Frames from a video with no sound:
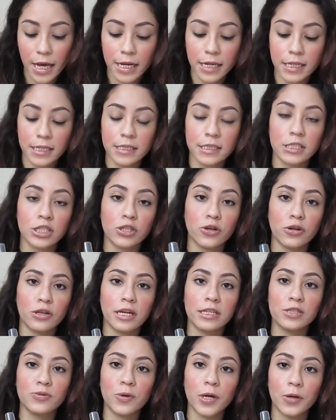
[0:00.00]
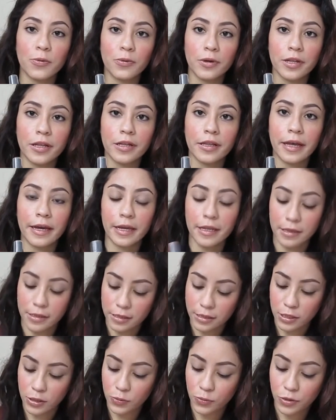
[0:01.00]
And so that's why I really like
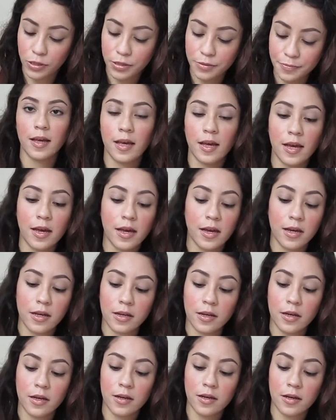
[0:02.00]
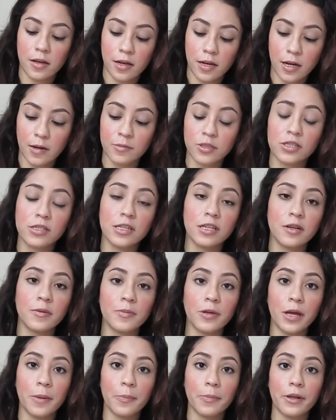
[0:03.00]
this one. And I'm just gonna
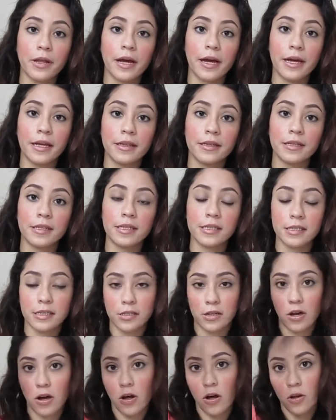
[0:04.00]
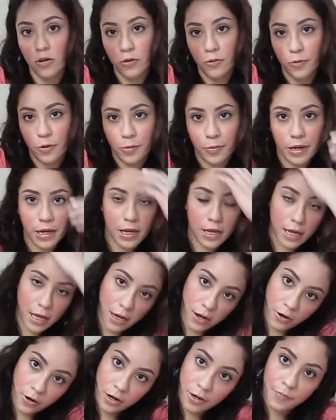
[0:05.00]
be applying this all over my
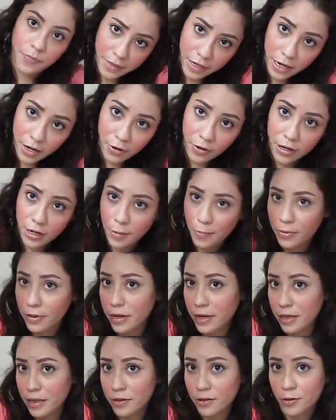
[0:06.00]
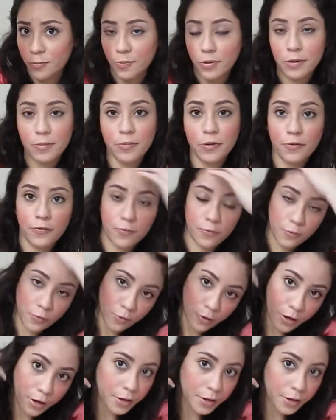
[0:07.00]
hair. I already applied a little bit before.